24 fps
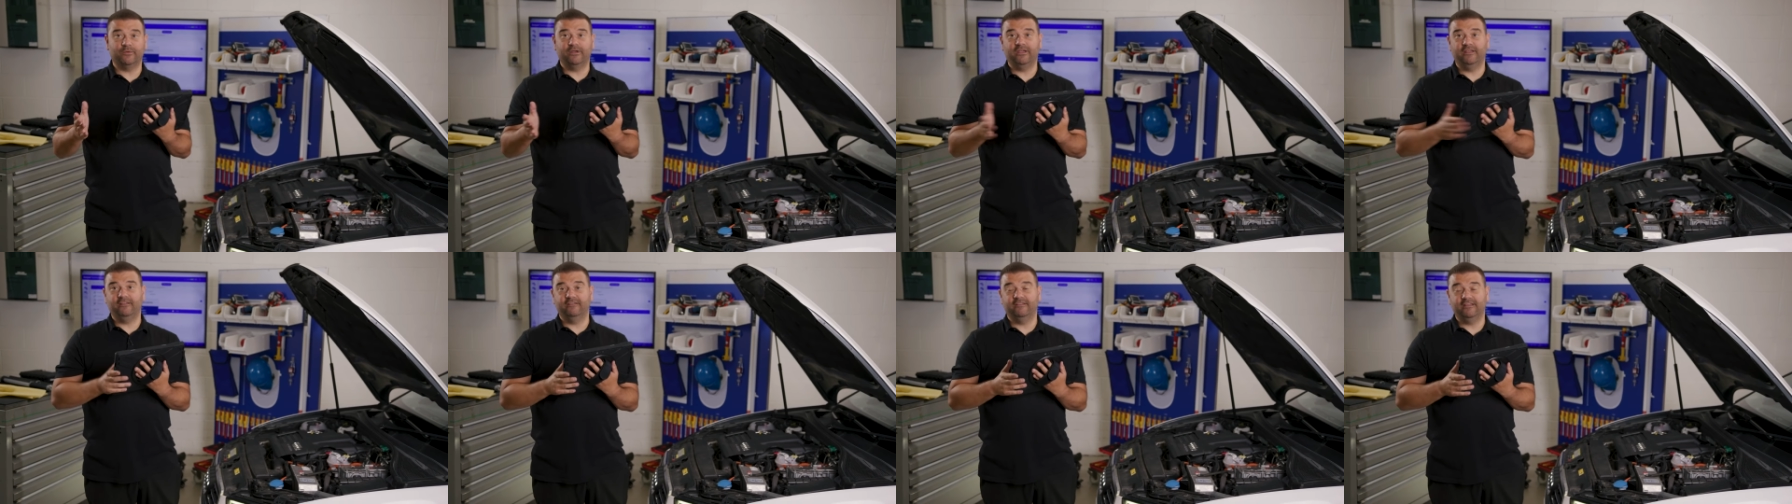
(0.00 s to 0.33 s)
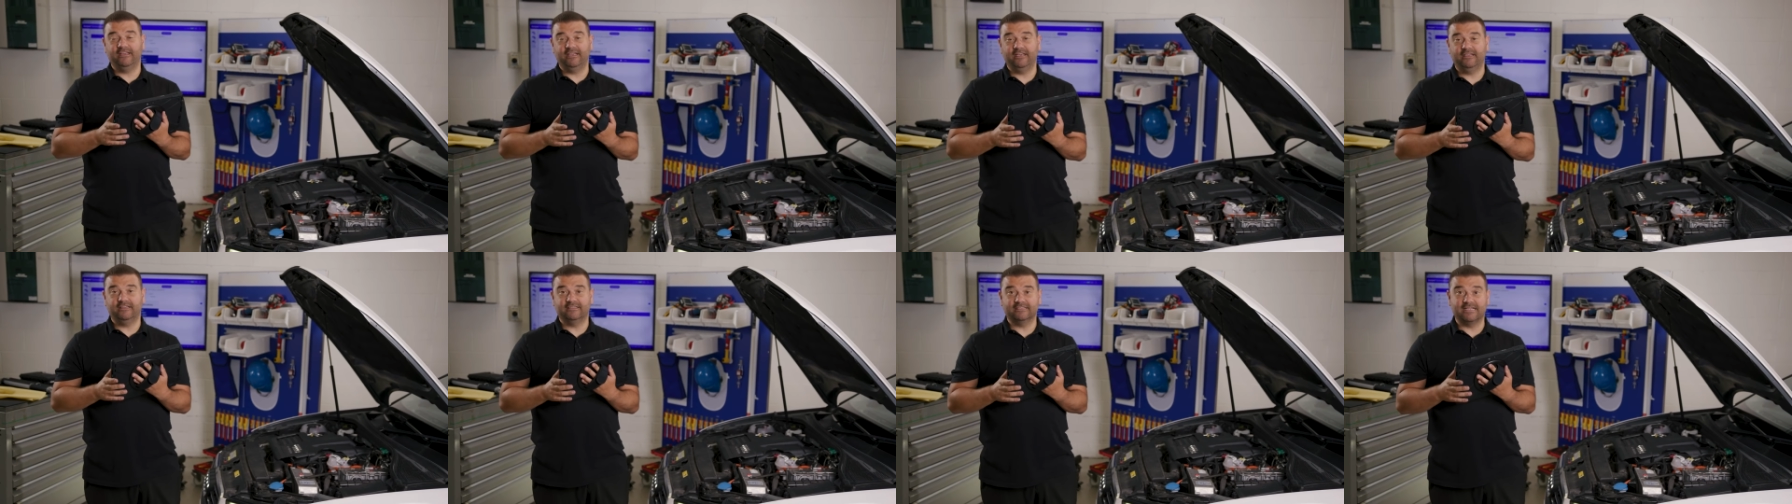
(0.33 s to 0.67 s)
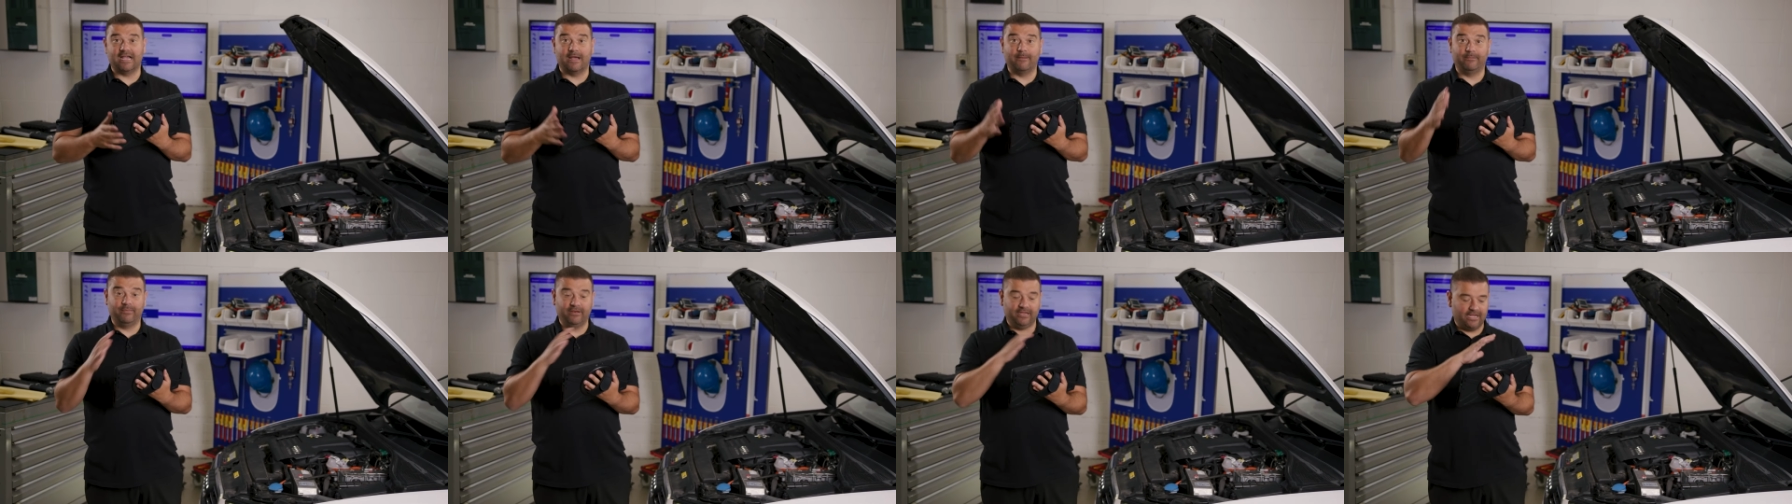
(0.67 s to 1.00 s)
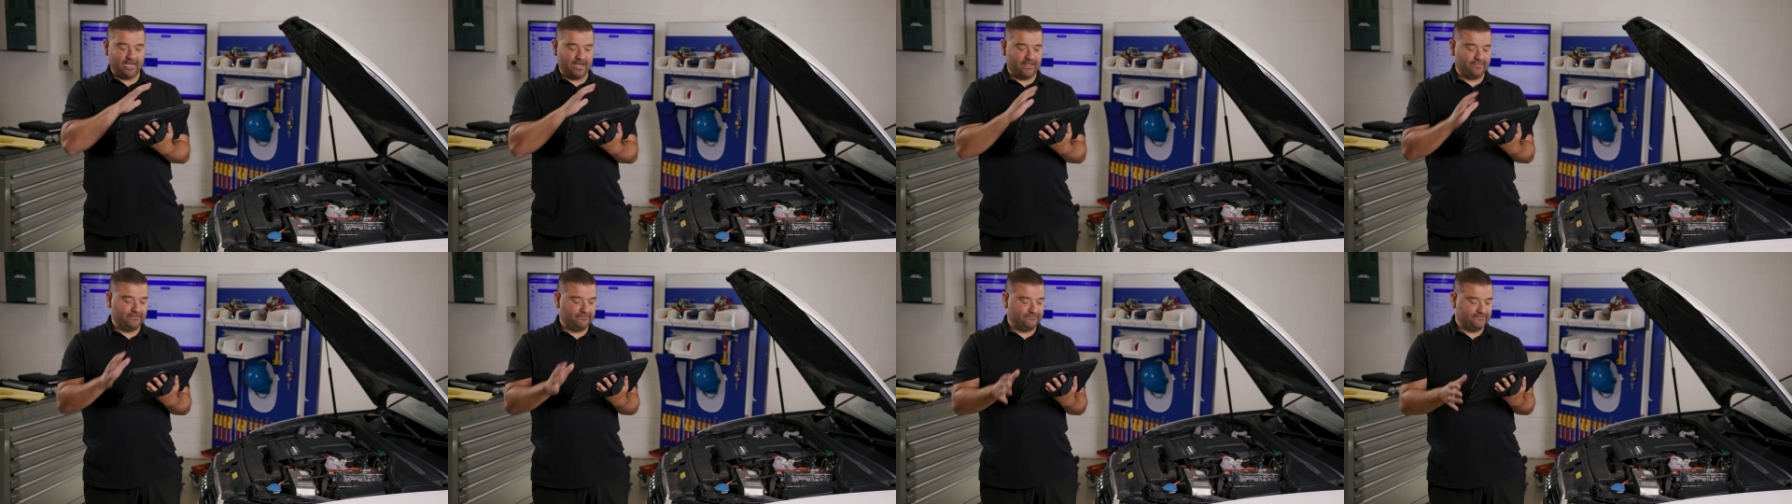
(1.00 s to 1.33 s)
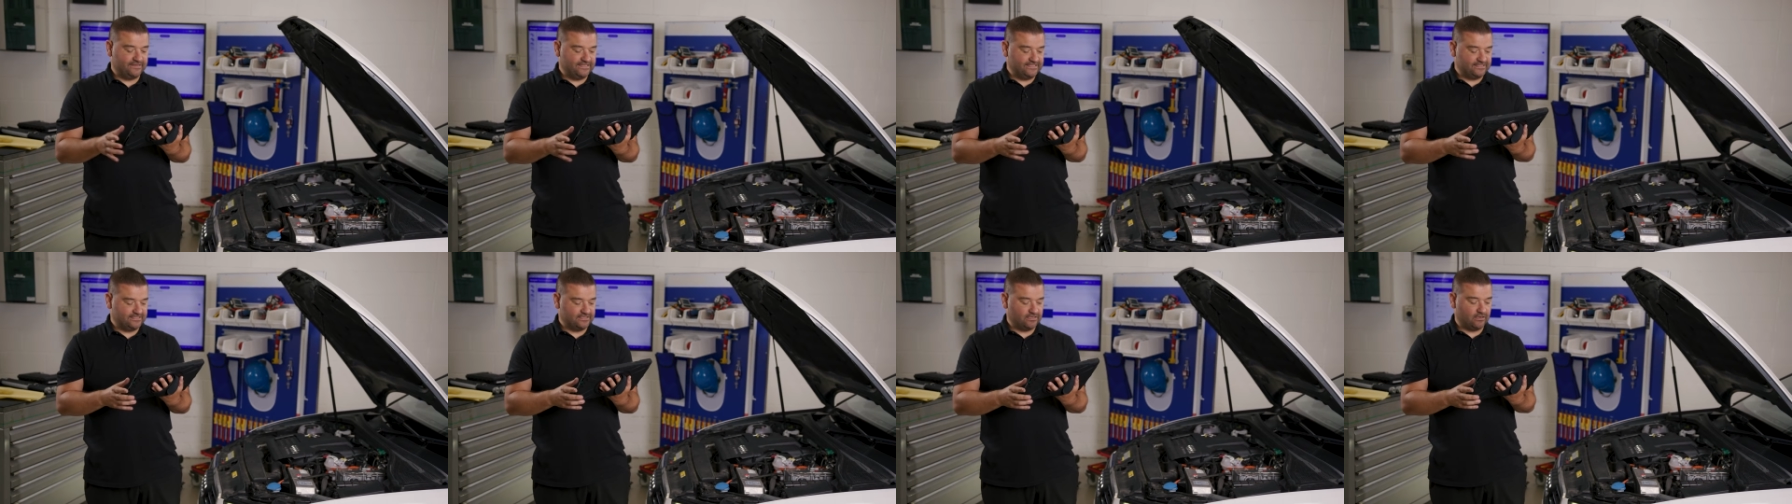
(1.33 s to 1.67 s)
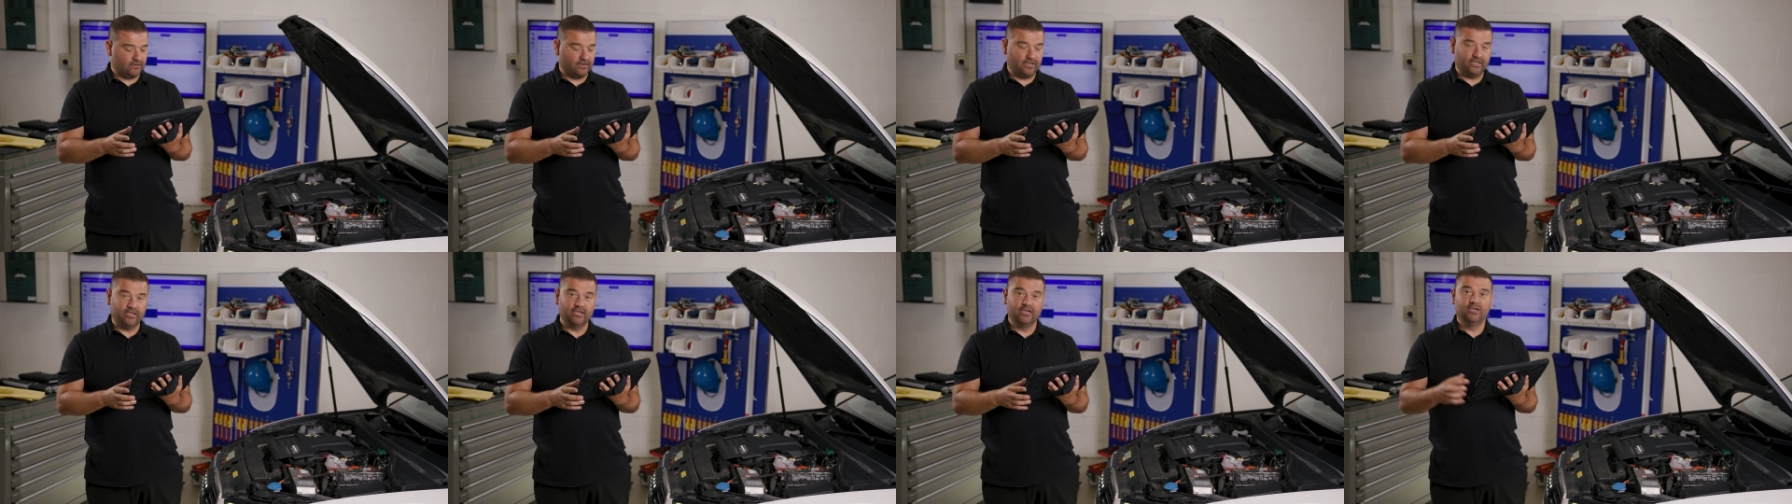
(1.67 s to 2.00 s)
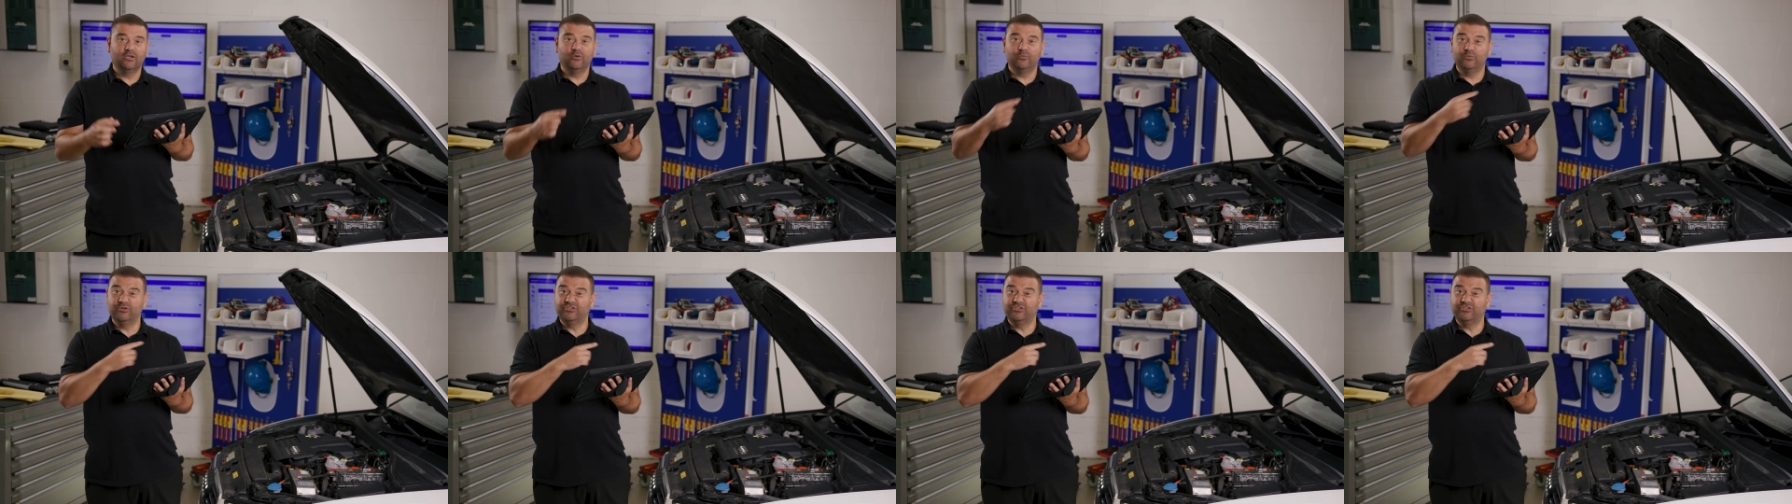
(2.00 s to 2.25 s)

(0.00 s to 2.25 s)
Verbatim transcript: between the tablet and the VCI,